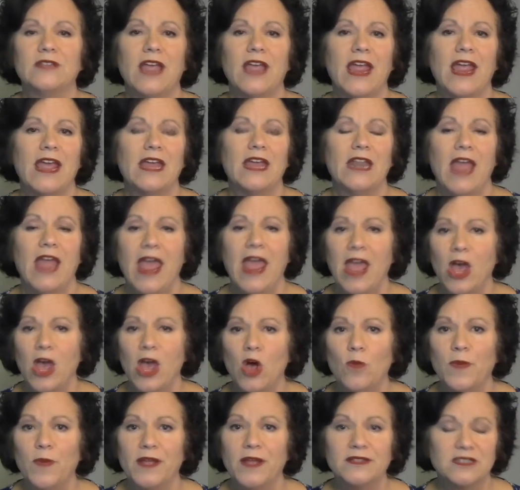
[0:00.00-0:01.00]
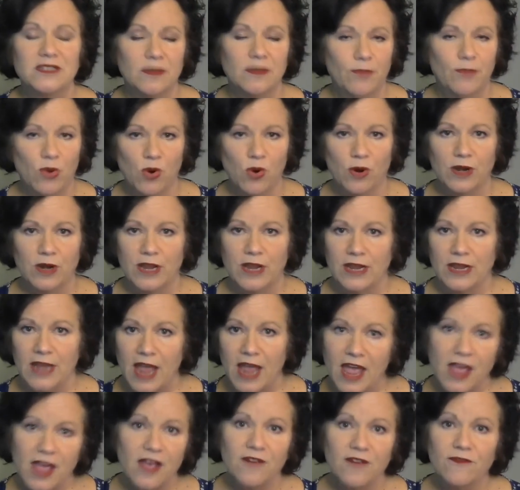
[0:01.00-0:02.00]
and help and support in
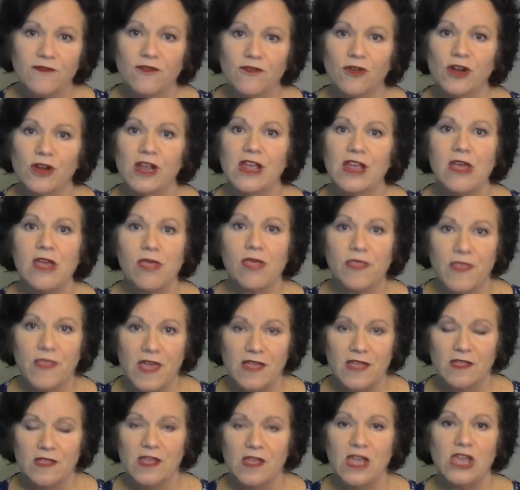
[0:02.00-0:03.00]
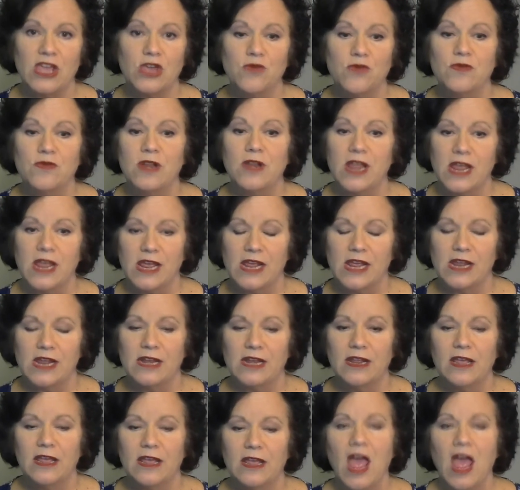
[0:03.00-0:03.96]
everything that you need.